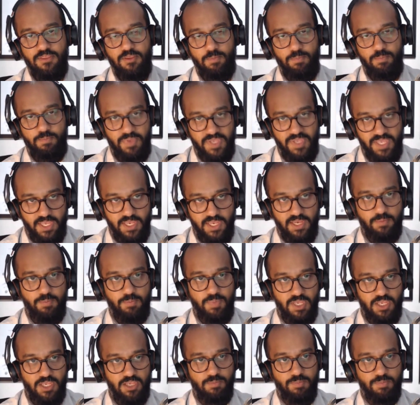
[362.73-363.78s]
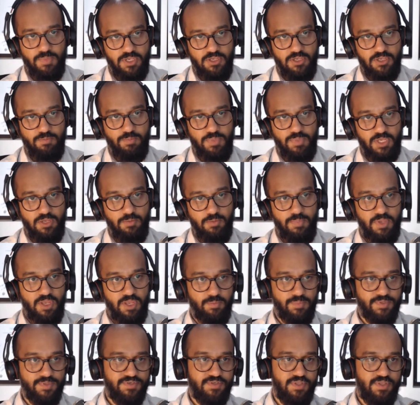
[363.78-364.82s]
big
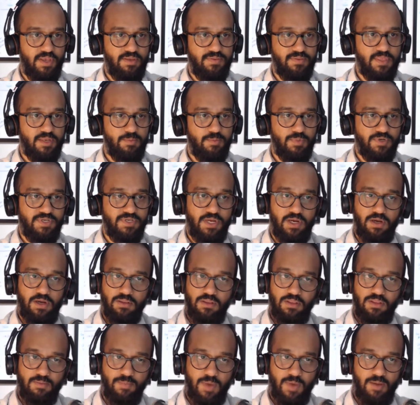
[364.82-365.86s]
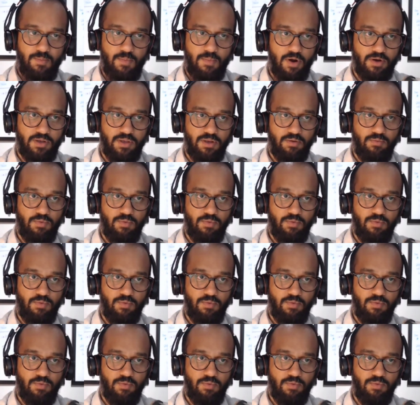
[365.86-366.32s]
mistake that particularly my market,